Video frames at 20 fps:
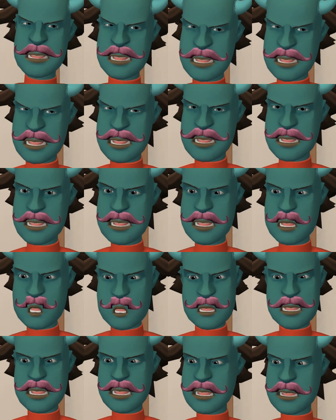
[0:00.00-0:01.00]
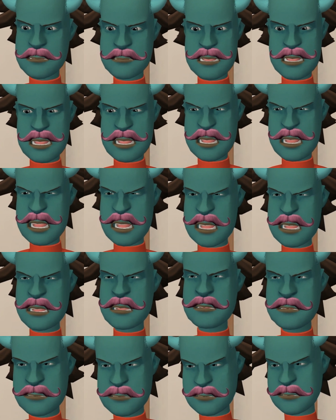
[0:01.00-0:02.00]
medical technologies machines.
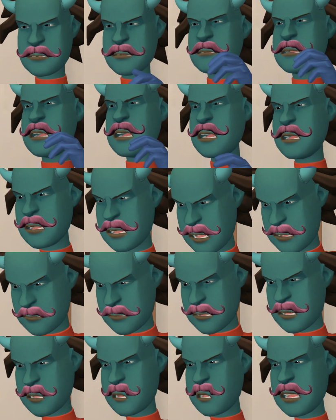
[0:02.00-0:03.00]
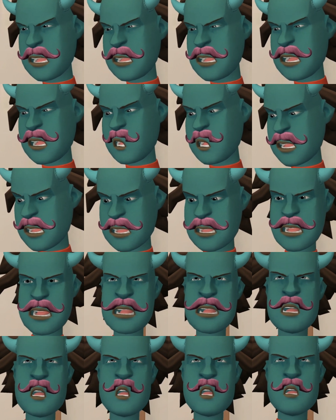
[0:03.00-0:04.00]
These items only need to get
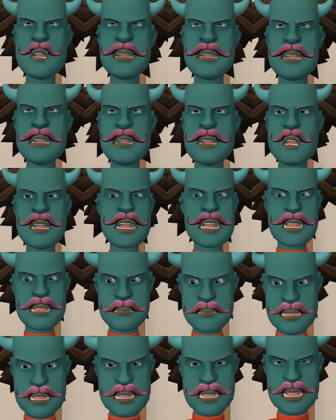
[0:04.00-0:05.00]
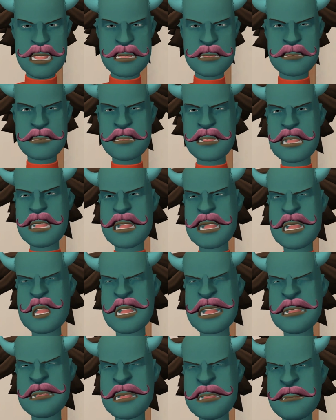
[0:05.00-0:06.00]
in contact with their blood, then they
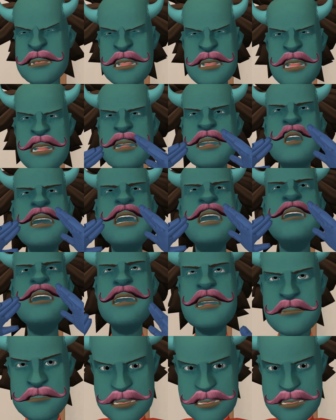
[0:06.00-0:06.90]
will be possessed with evil